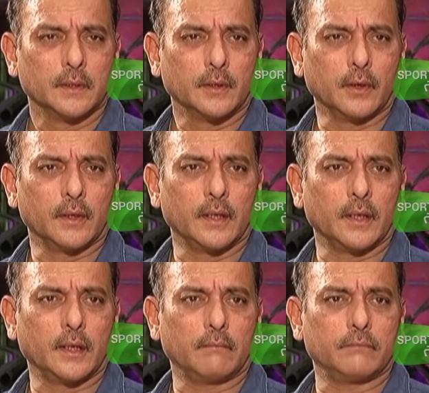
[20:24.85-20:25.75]
You know, he...
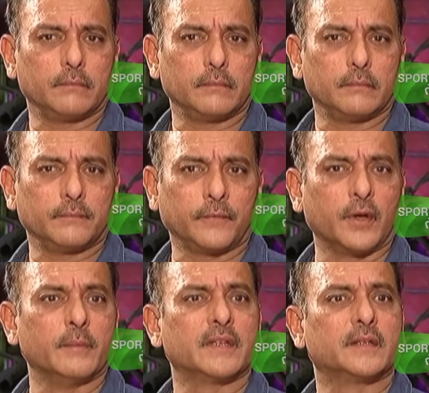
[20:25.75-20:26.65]
he for
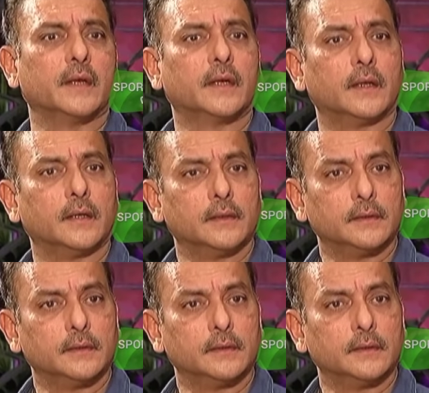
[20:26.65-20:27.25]
him, it's theatre.